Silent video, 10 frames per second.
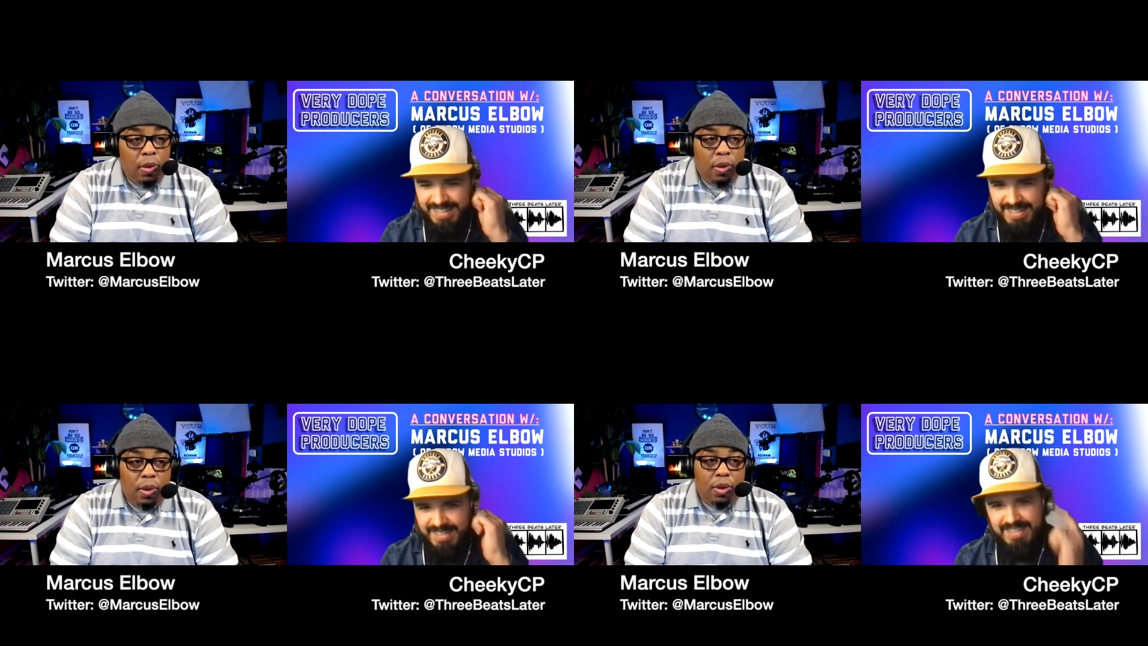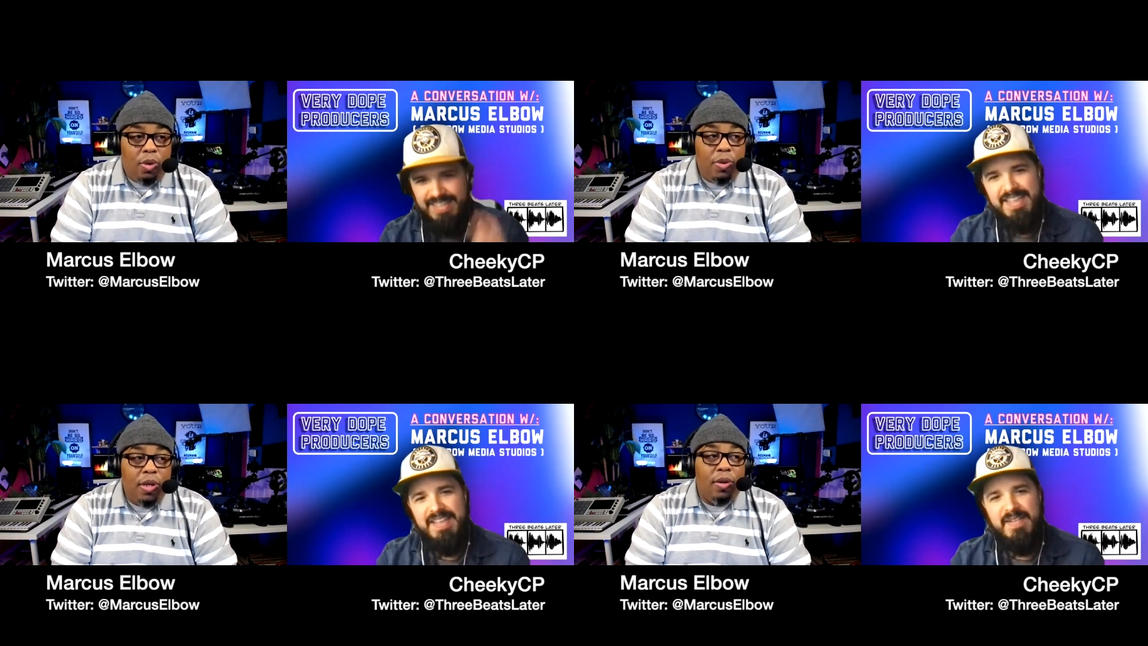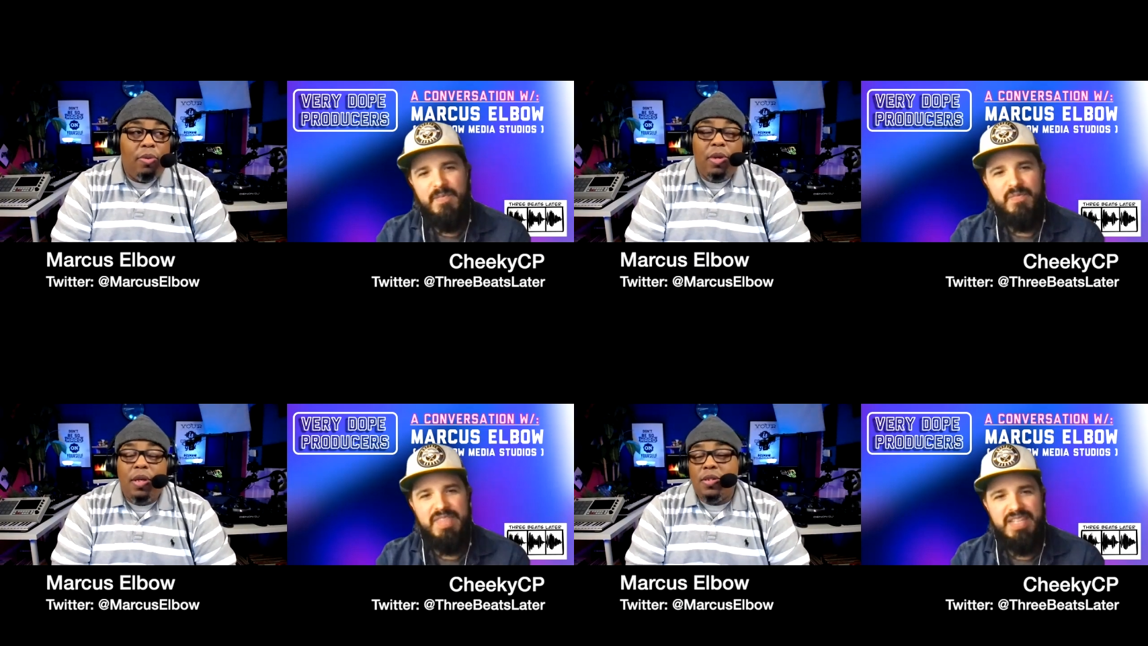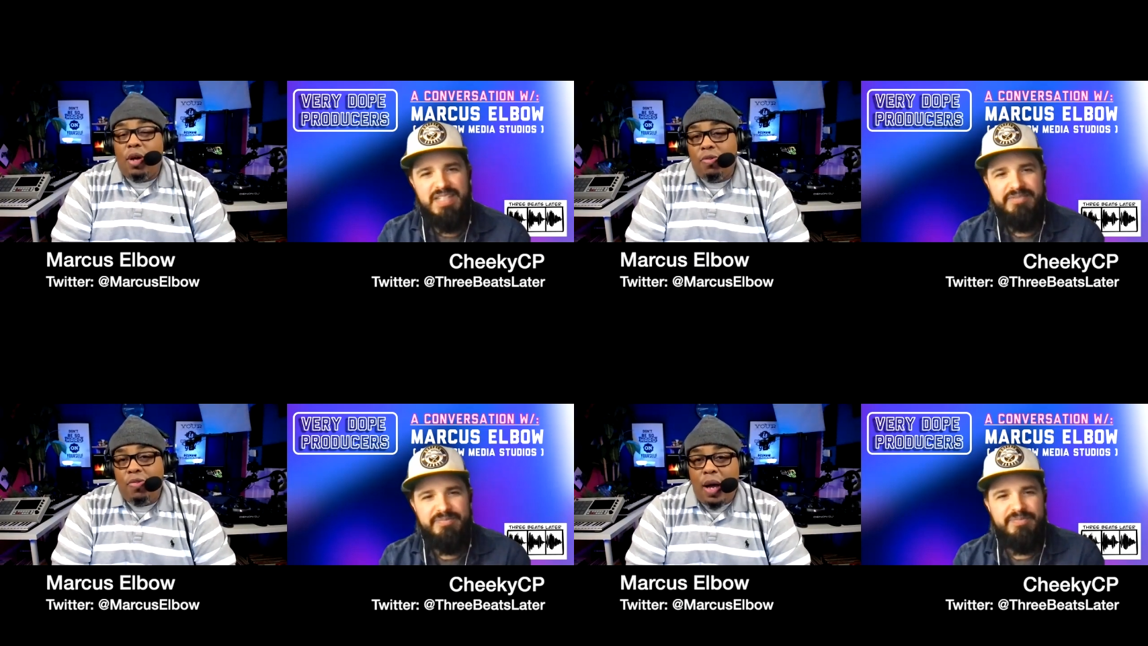Speaker 1: you know, we could we can
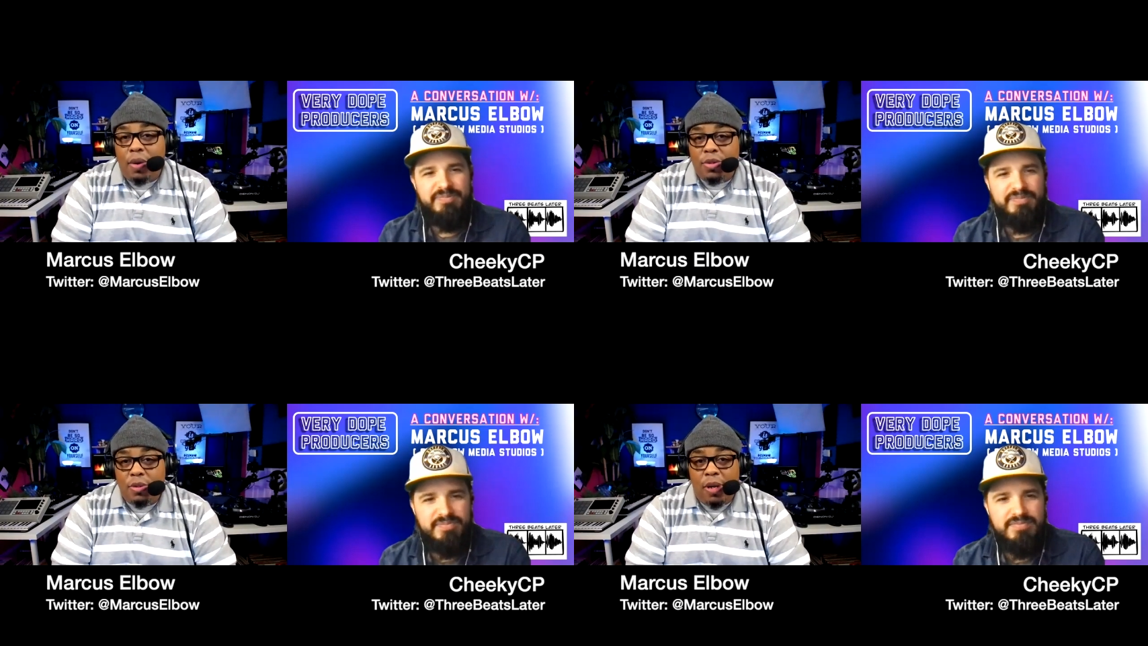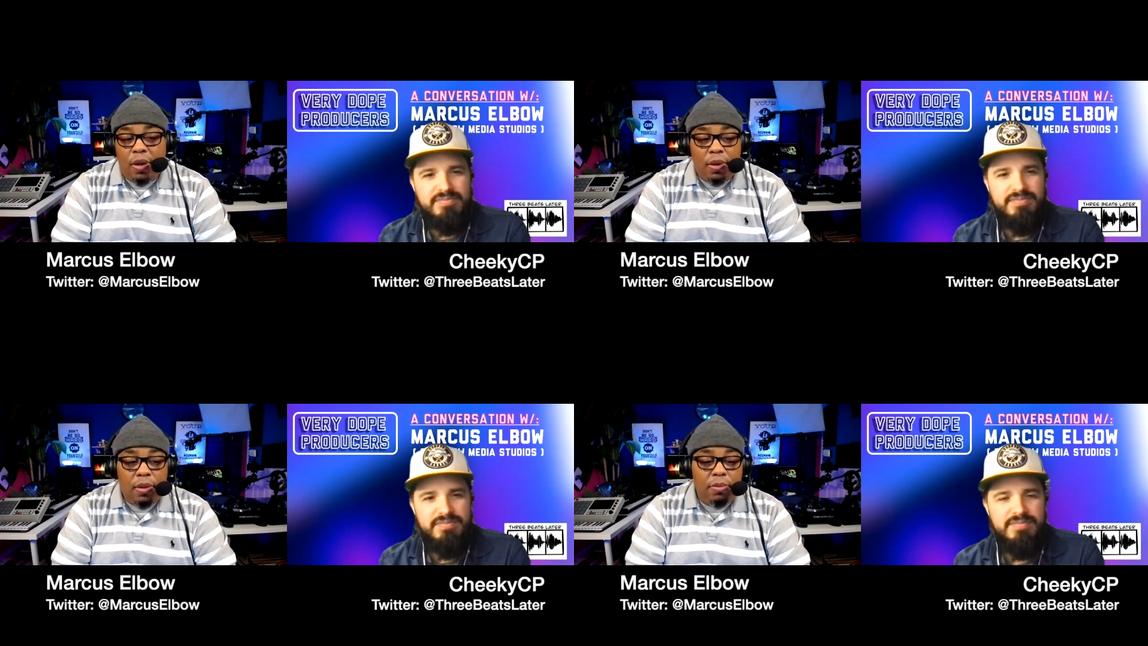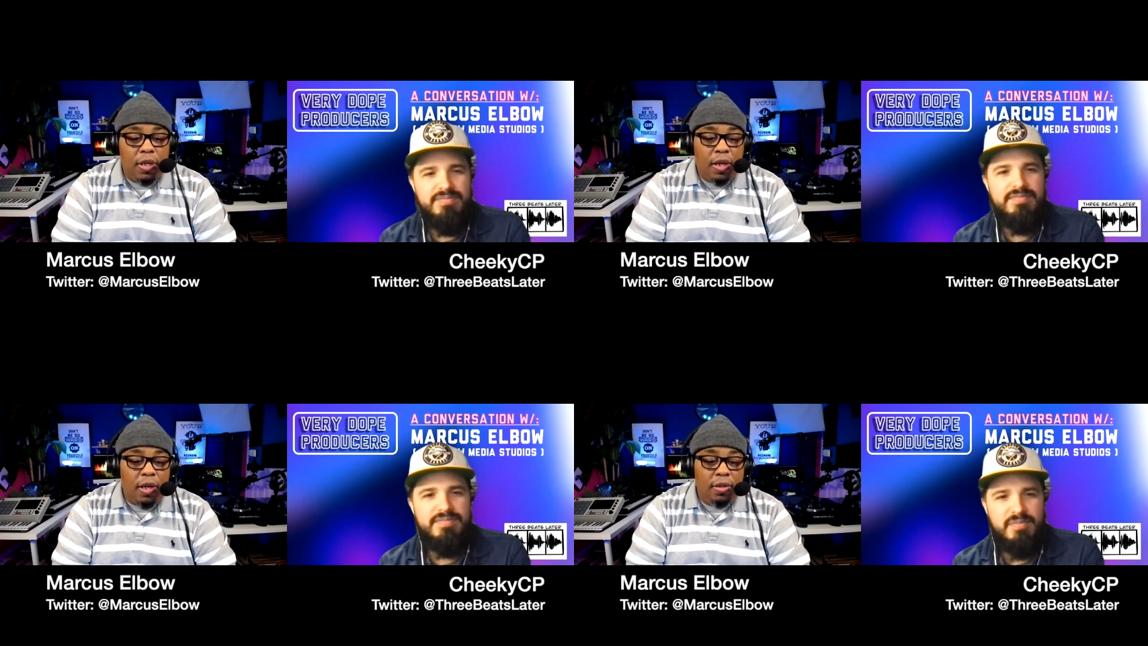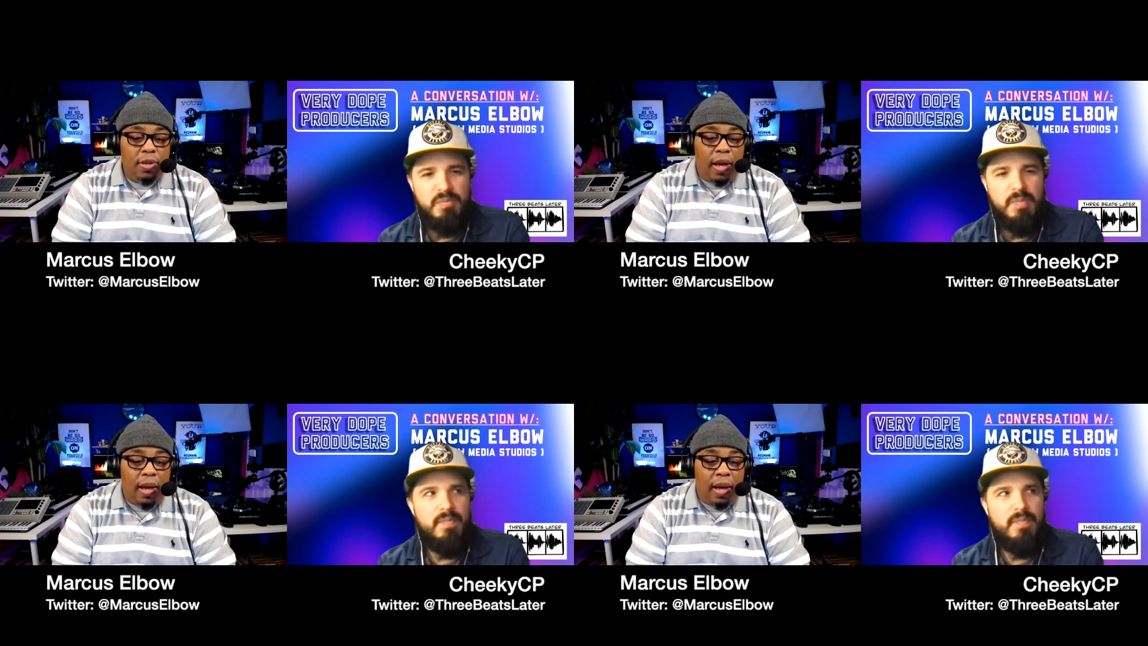talk for hours about it because